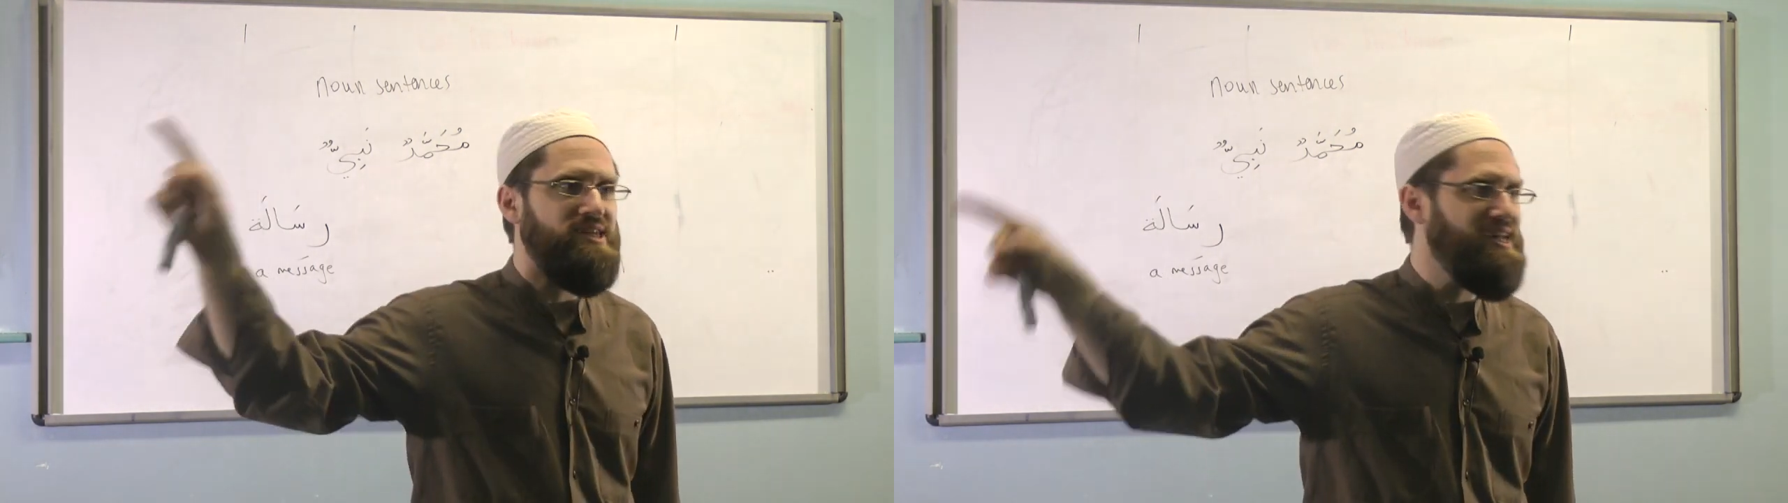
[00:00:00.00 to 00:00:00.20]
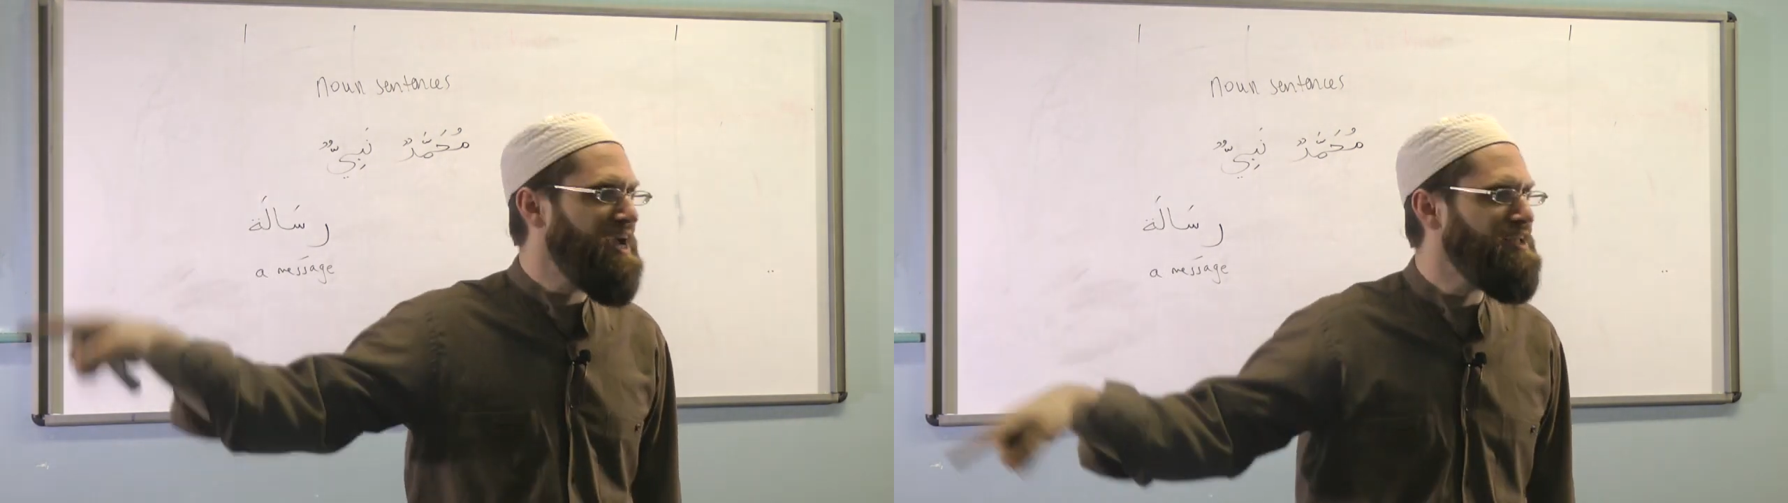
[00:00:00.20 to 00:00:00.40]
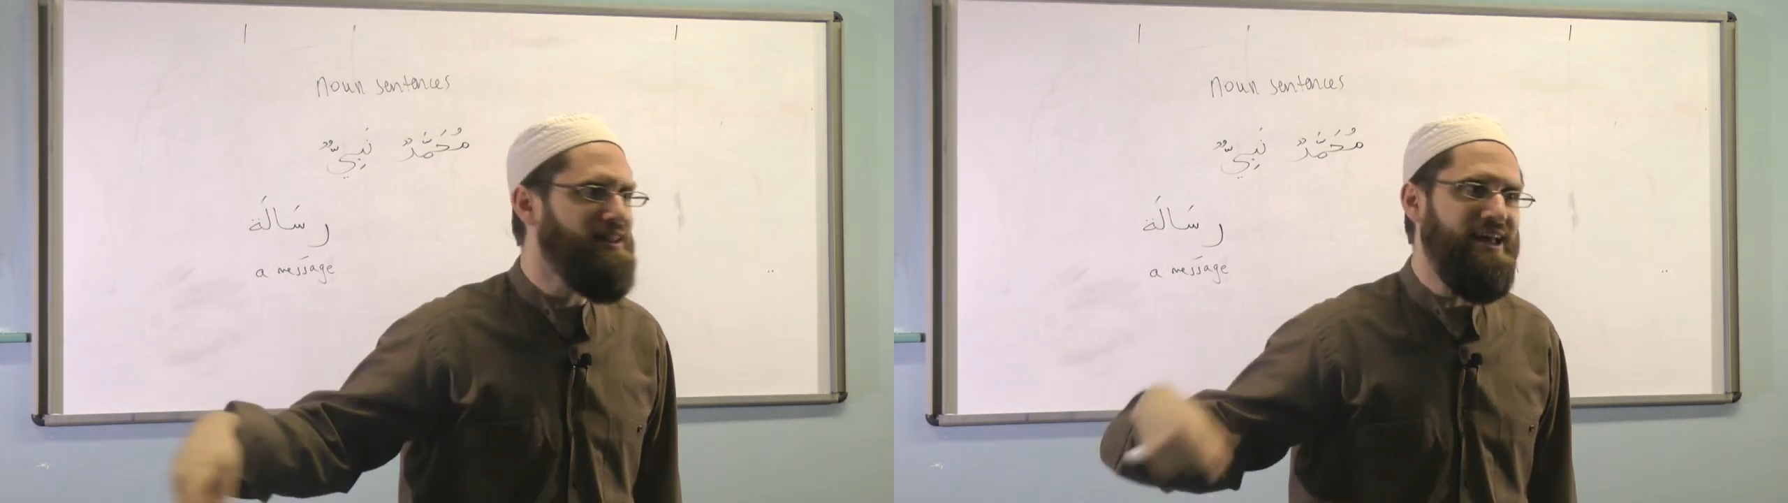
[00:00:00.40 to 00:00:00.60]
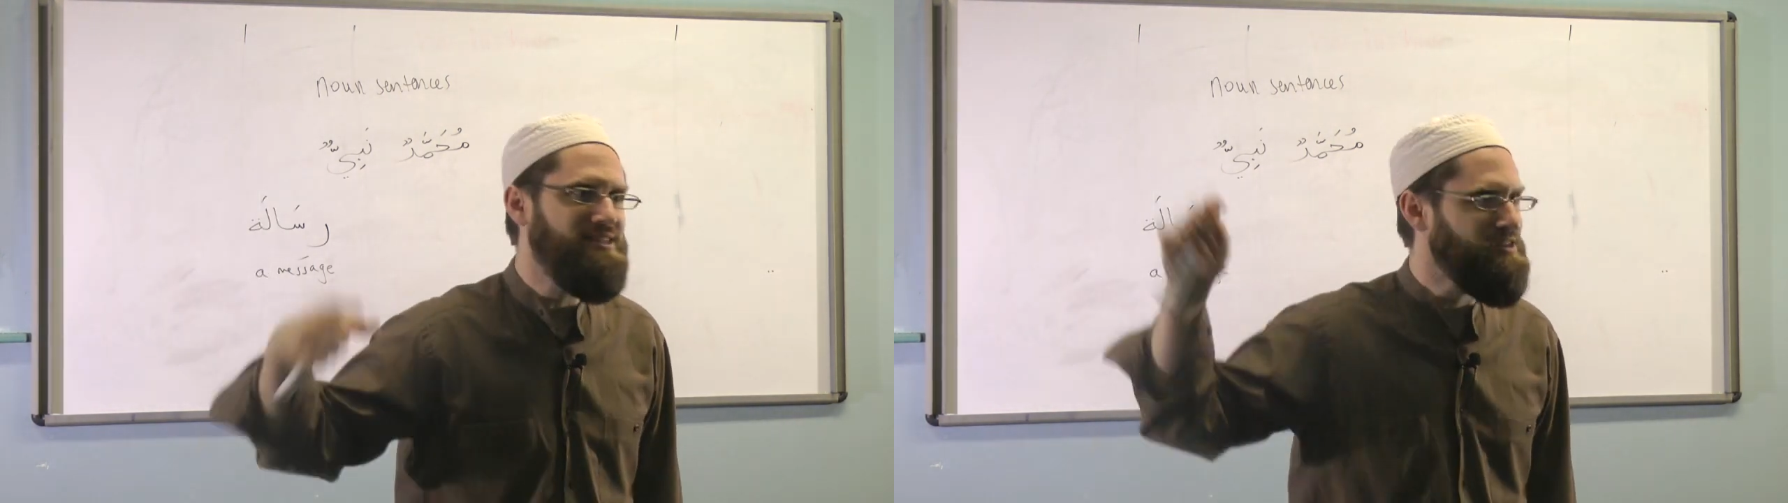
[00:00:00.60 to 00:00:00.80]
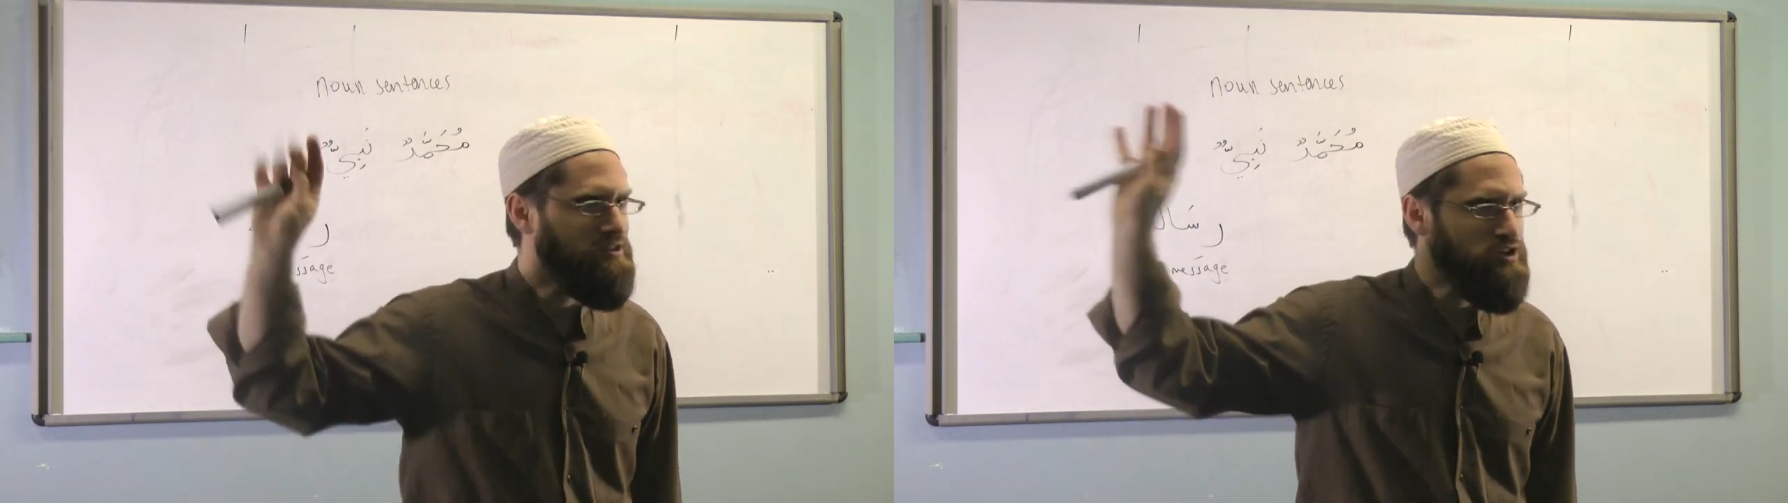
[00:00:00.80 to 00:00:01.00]
again
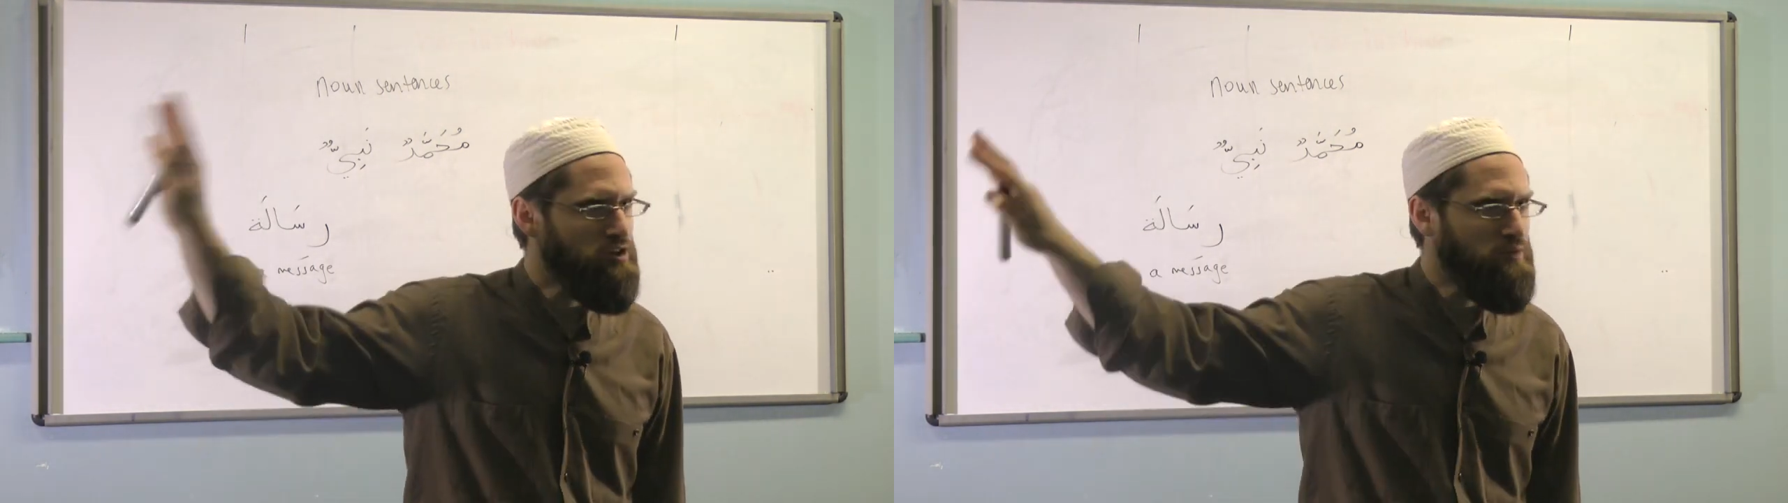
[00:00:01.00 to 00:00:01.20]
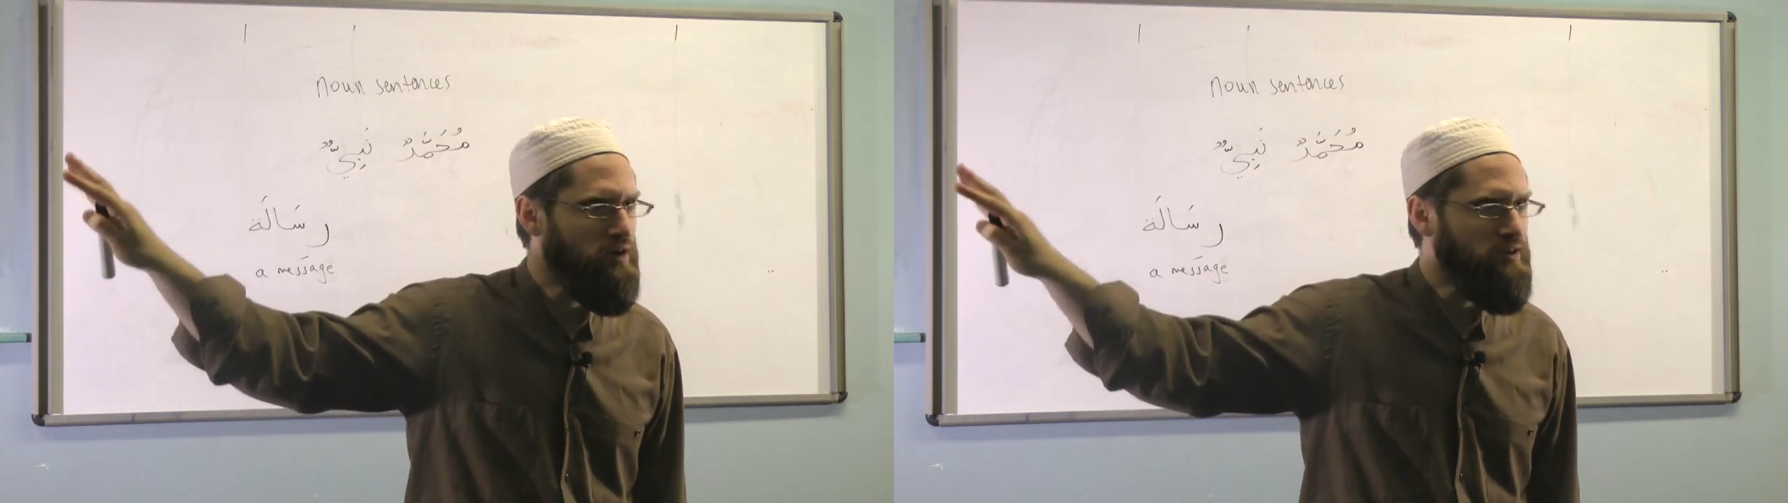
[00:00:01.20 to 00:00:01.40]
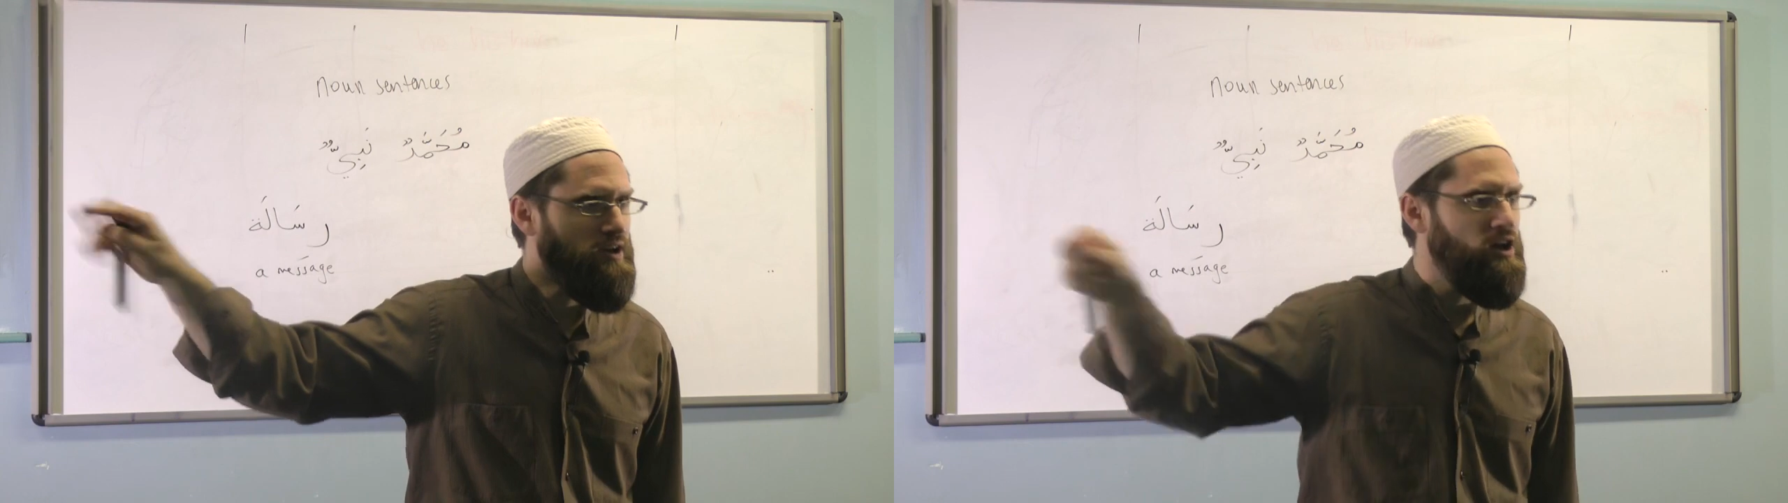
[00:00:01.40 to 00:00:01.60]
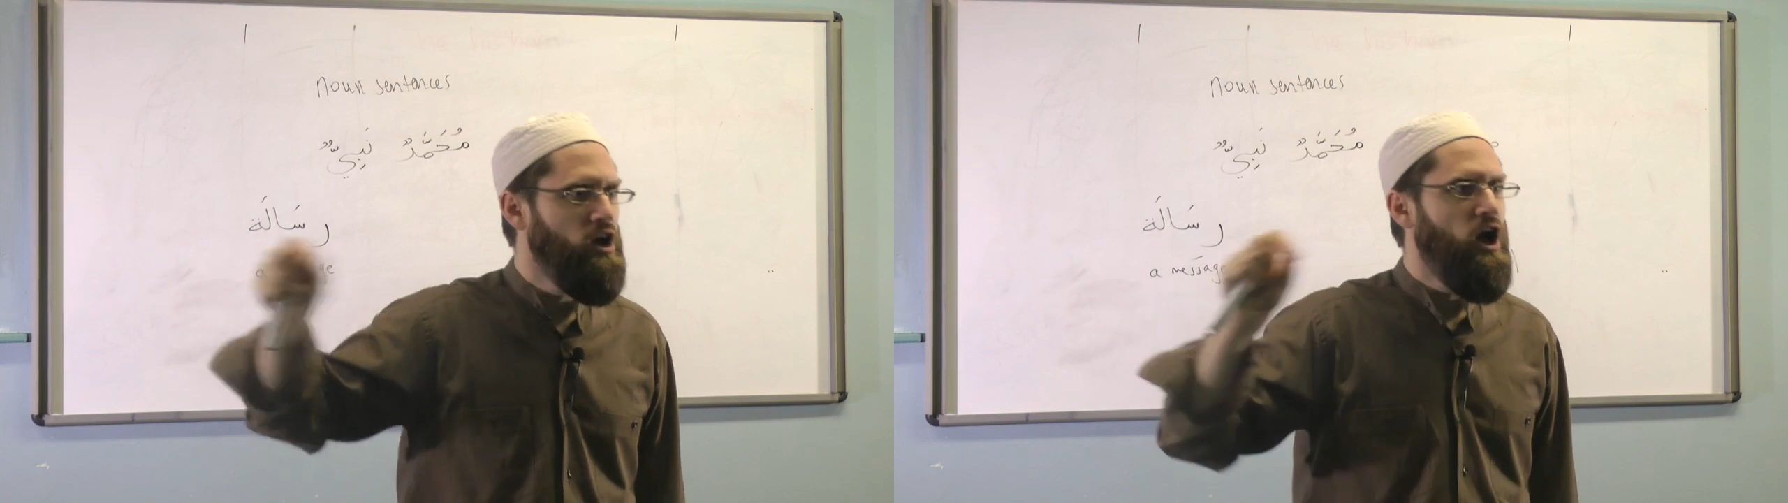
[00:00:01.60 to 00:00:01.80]
later, so don't worry,